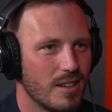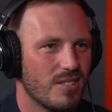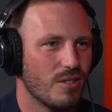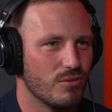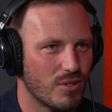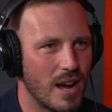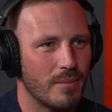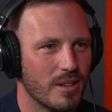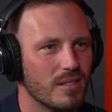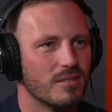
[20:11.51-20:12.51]
no
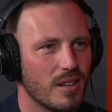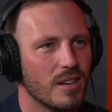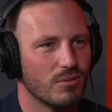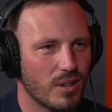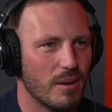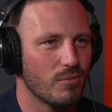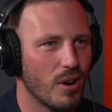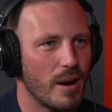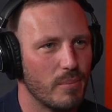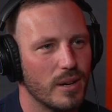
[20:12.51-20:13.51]
drama, you know, it'll come
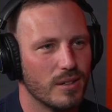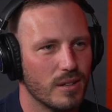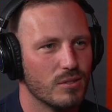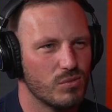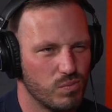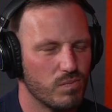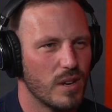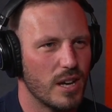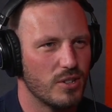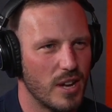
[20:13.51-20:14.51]
right, but, you know, just
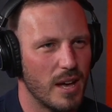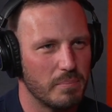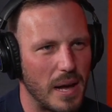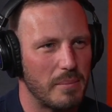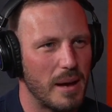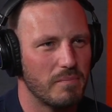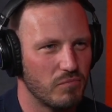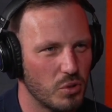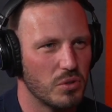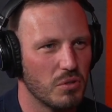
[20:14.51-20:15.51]
head down, bum up,
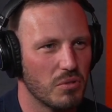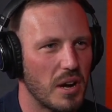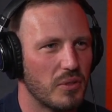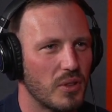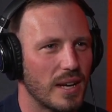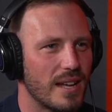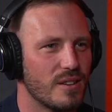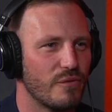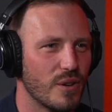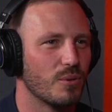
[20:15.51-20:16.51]
doing the right thing, and
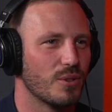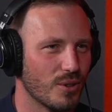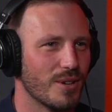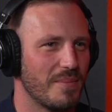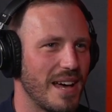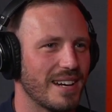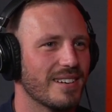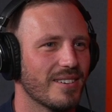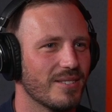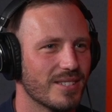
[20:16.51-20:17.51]
you feel good about it
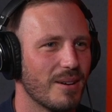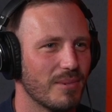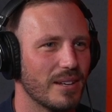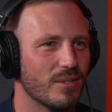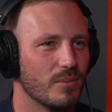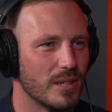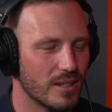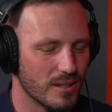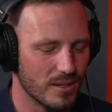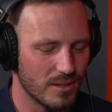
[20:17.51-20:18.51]
on some level
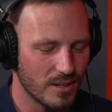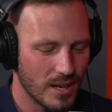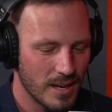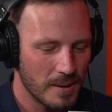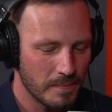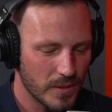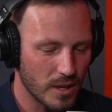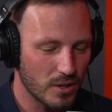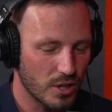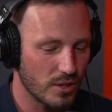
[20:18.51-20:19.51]
because, you
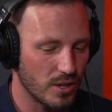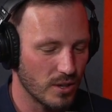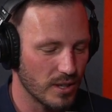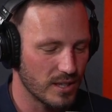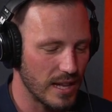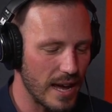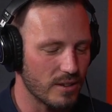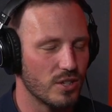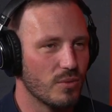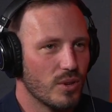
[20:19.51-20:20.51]
know, it shows you're not a
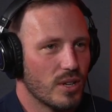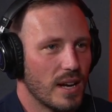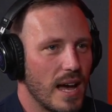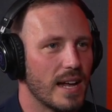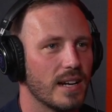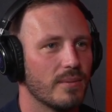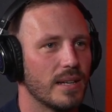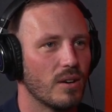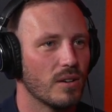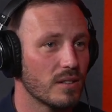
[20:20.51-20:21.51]
slouch, you're working hard, and I
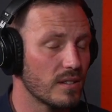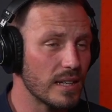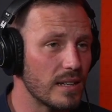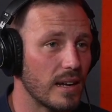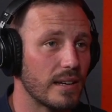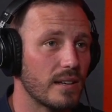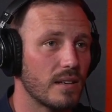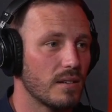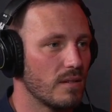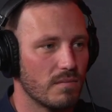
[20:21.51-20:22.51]
mean, honestly,
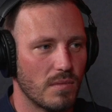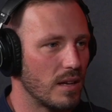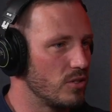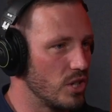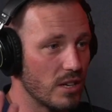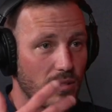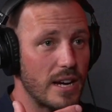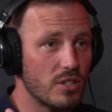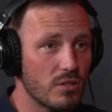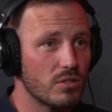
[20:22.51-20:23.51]
like a
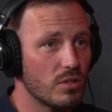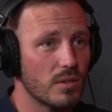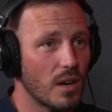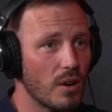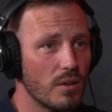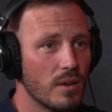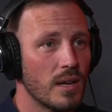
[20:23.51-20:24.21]
generation or two ago,